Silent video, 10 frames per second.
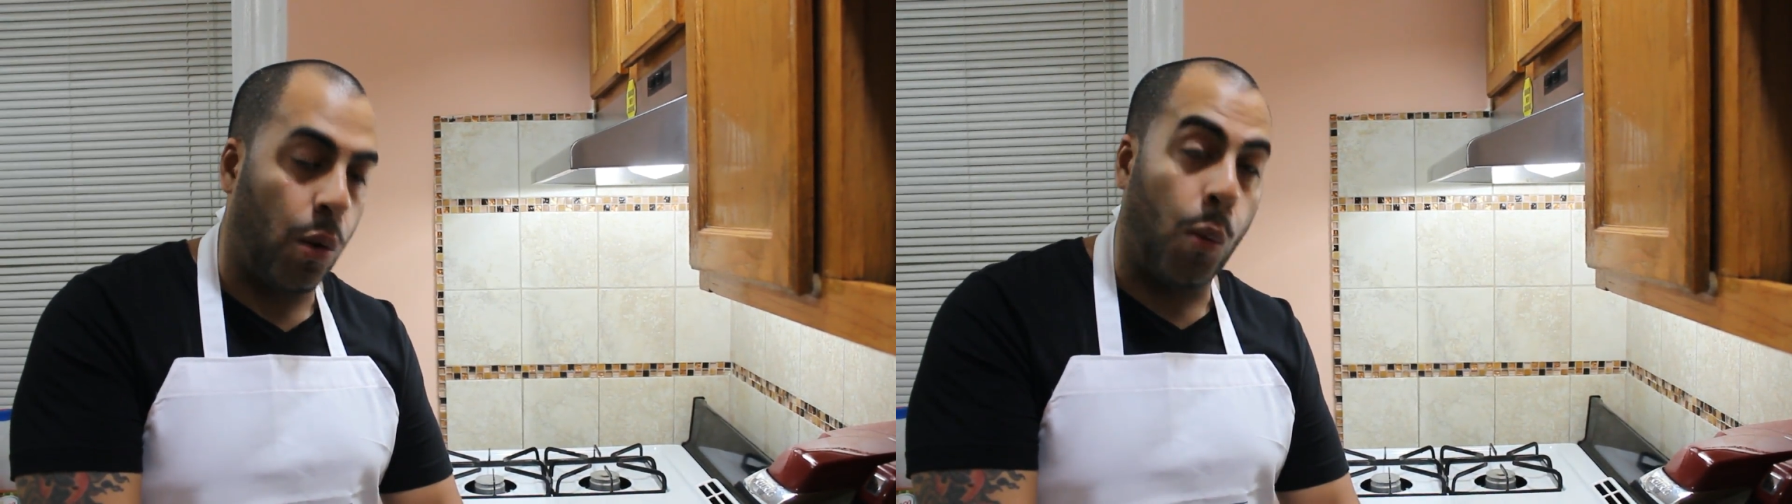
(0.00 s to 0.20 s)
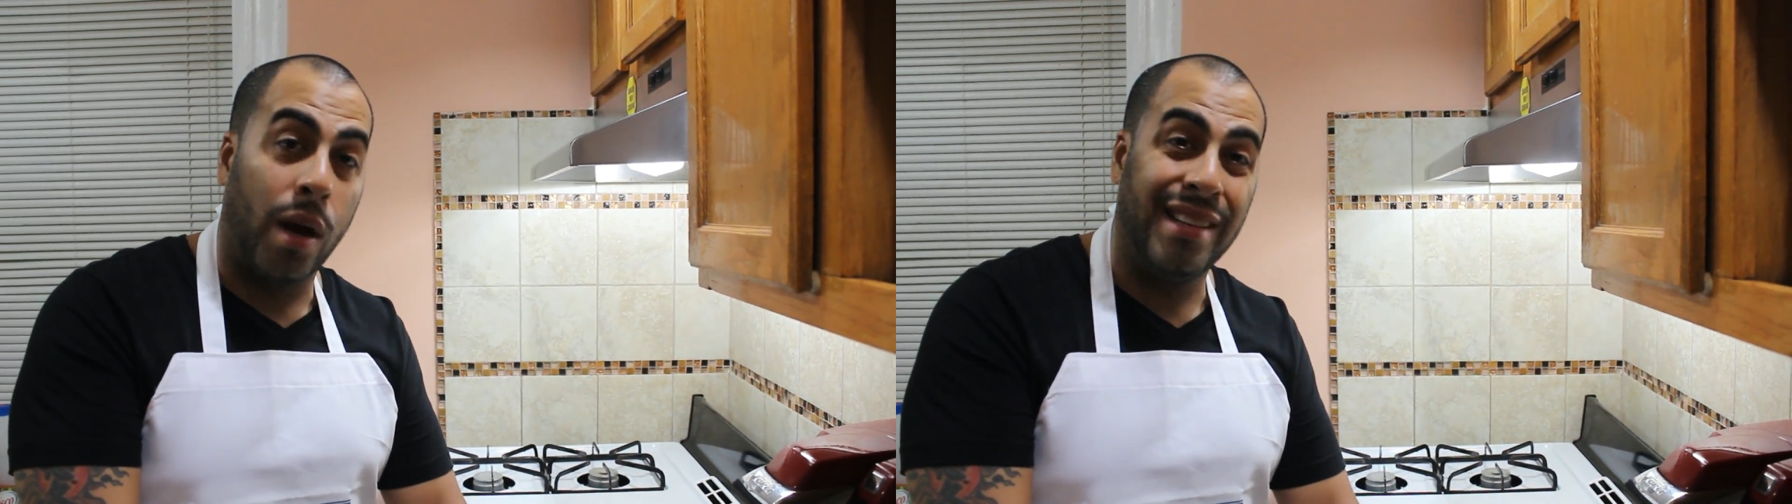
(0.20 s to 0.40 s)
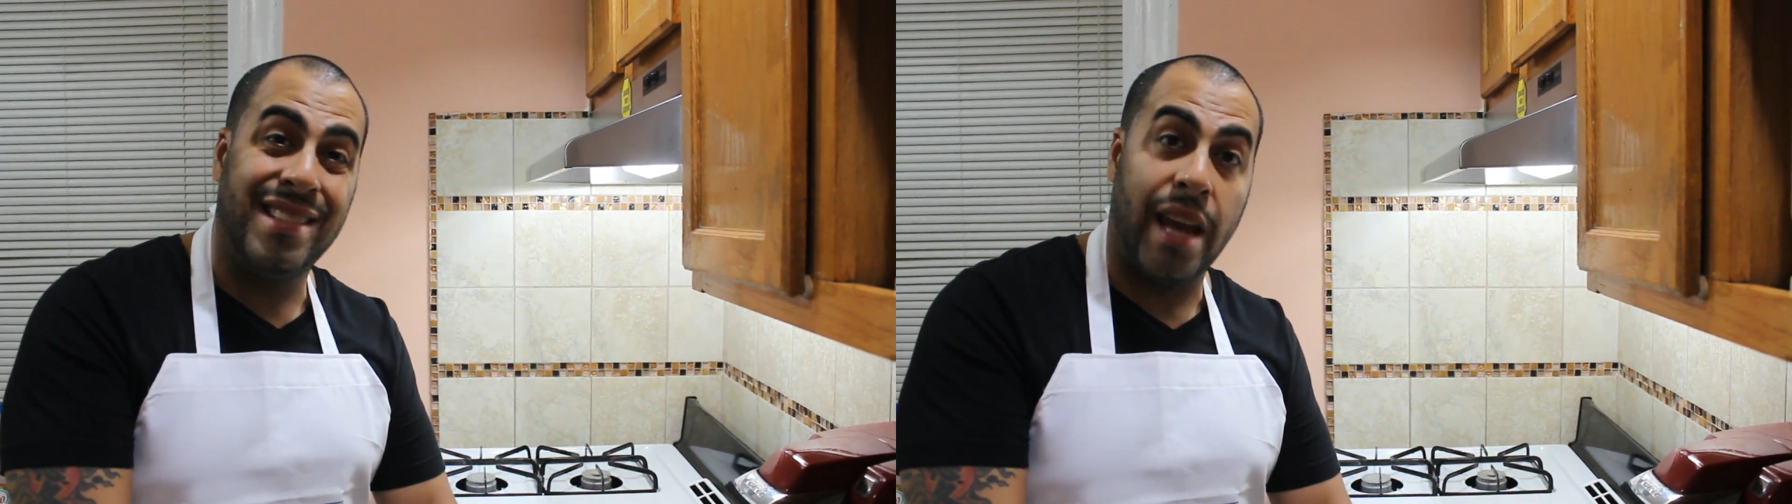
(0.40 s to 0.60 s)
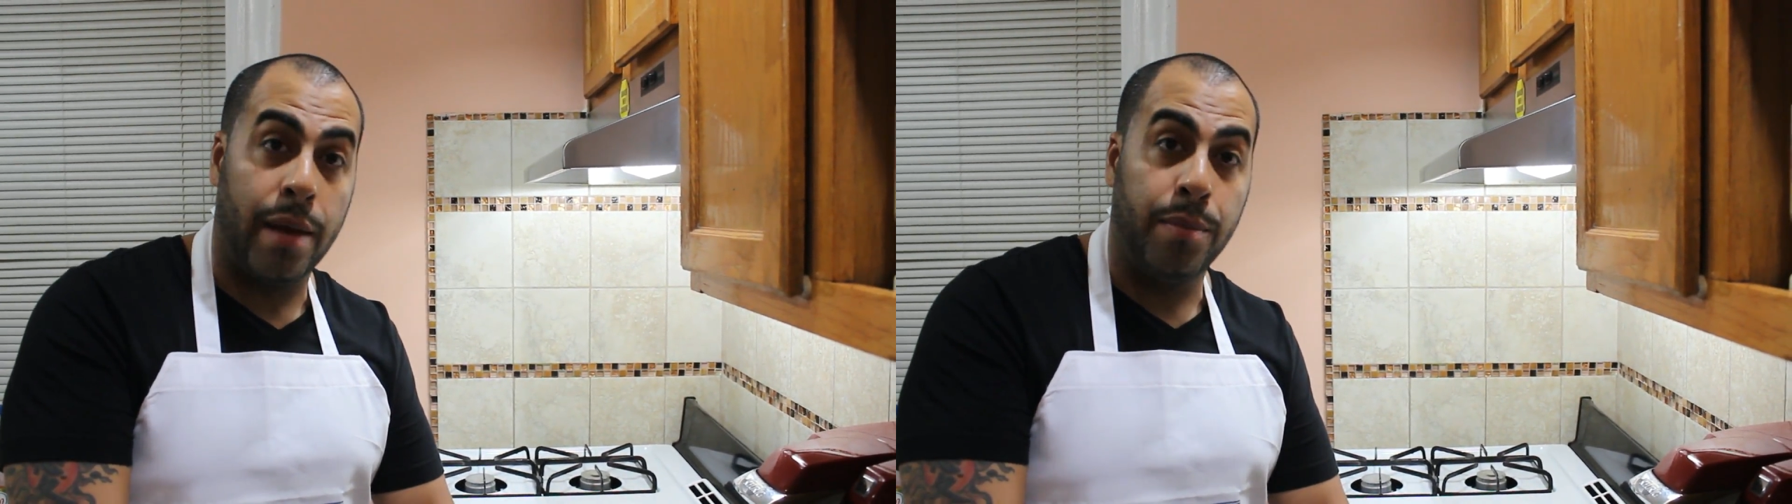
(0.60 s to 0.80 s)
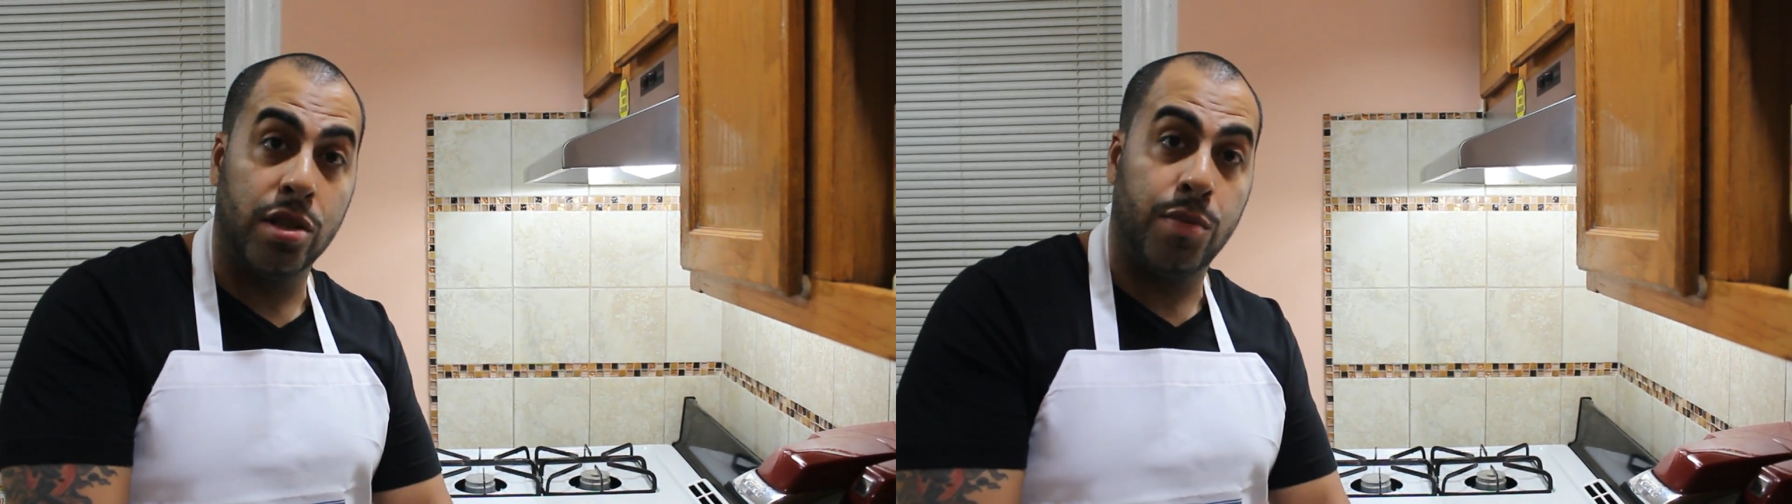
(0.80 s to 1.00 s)
1
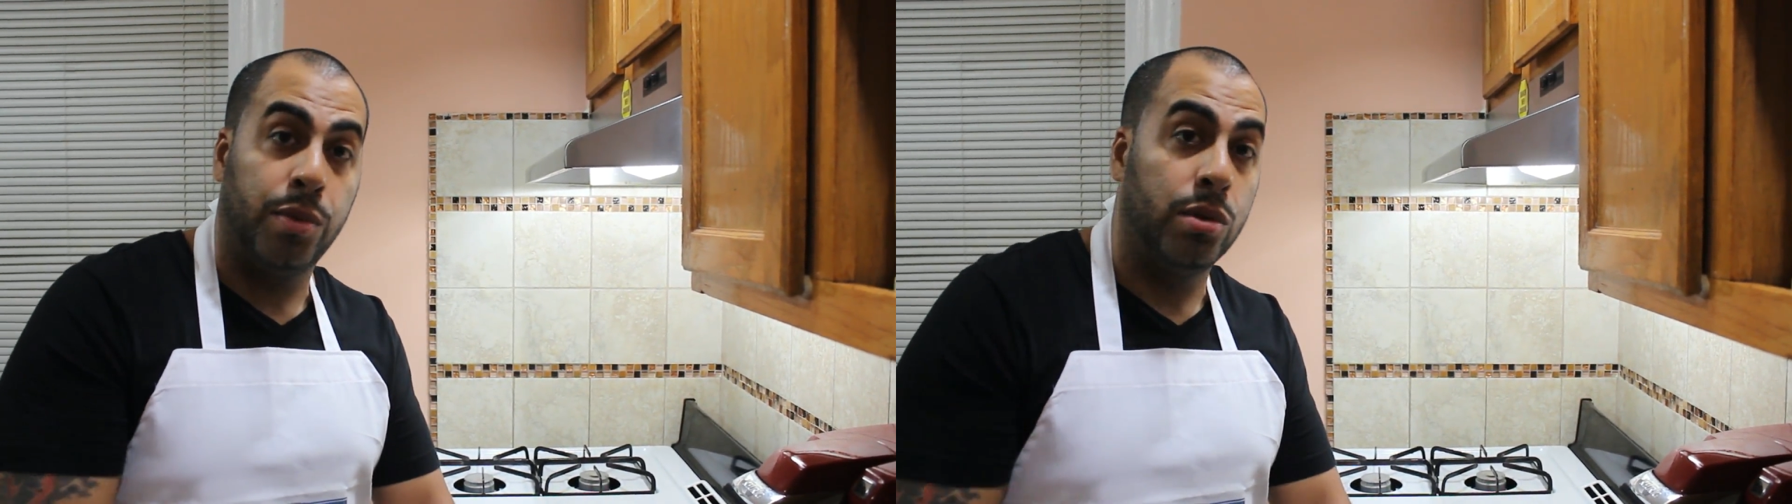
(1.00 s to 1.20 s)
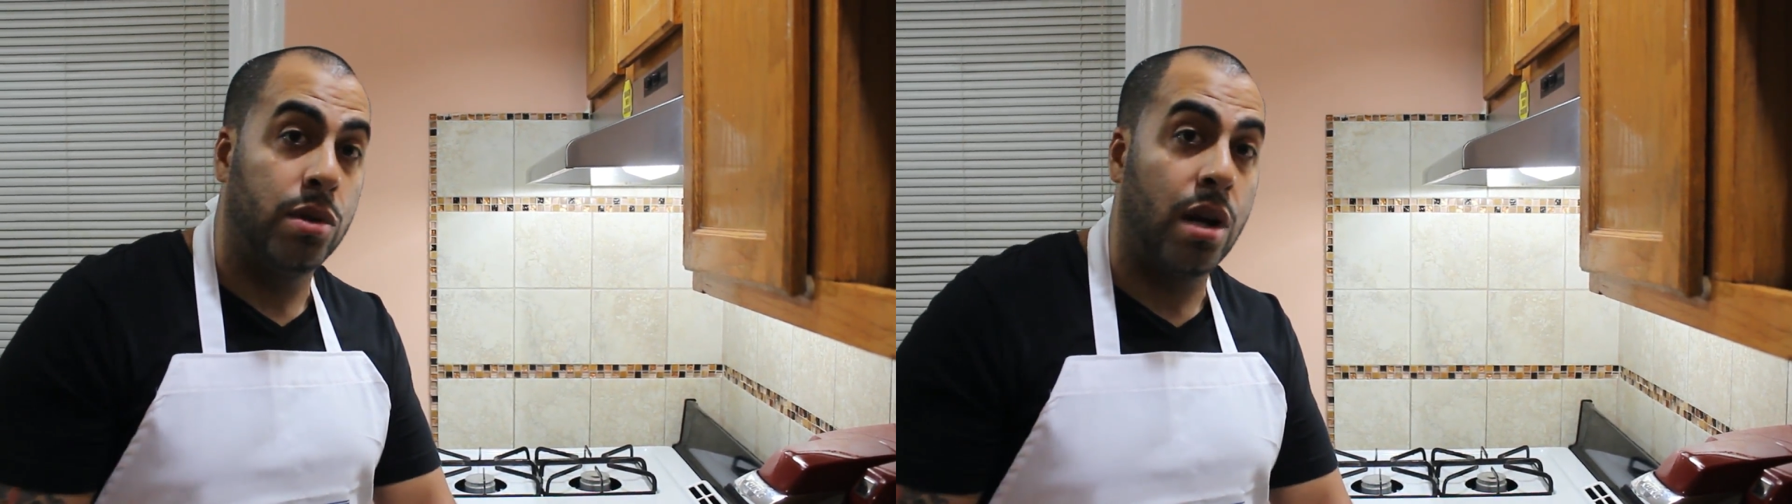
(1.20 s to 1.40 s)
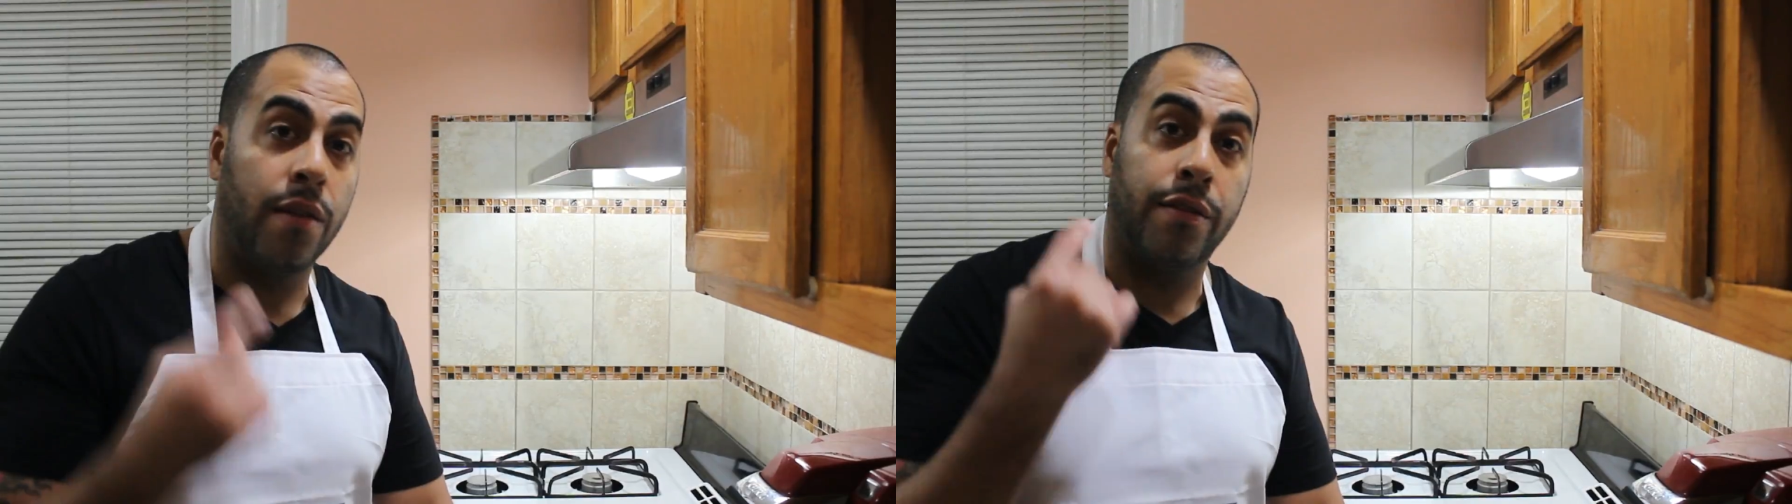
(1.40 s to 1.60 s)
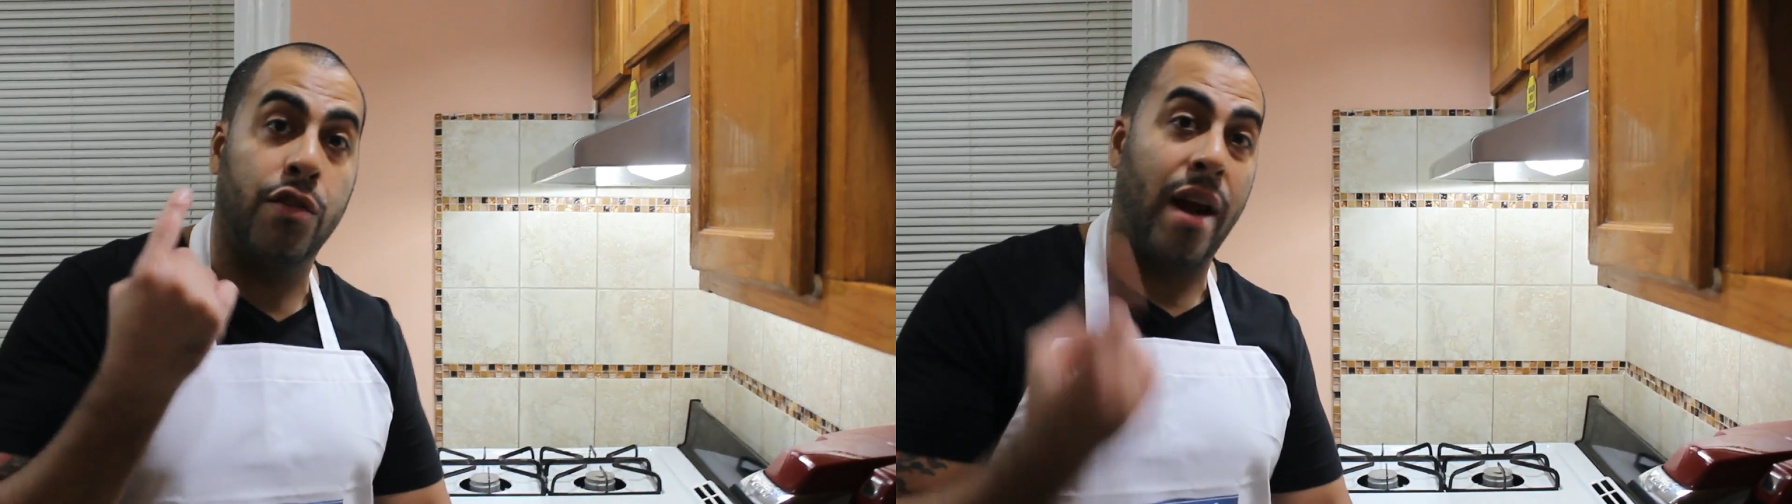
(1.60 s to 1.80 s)
tablespoon of